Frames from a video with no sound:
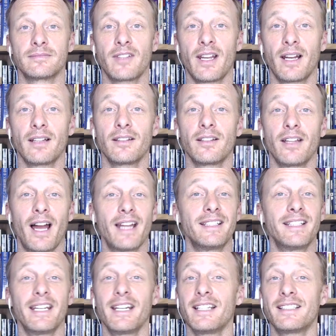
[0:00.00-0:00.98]
Yeah, the
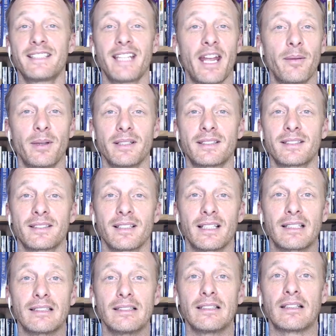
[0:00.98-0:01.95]
identity statements
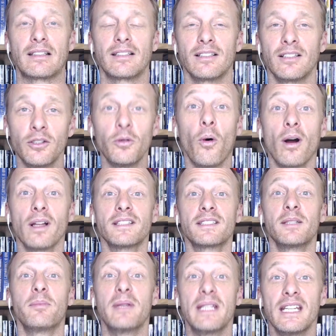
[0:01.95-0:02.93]
like, ugh, who wants
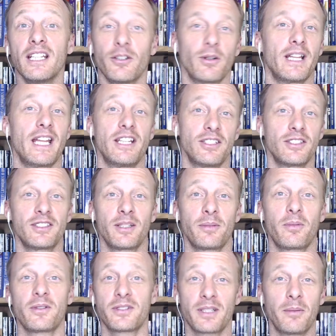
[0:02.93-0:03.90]
to be in a
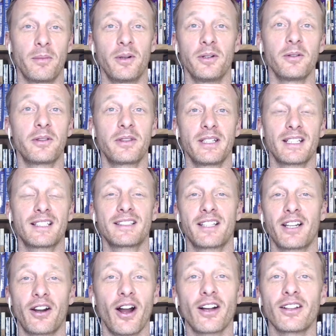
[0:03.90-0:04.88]
relationship with someone who thinks
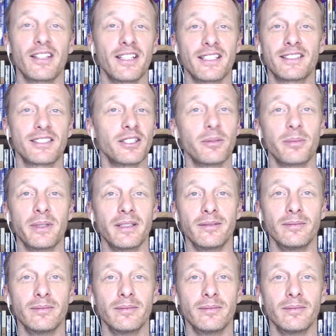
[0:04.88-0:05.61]
they're ugly and stupid?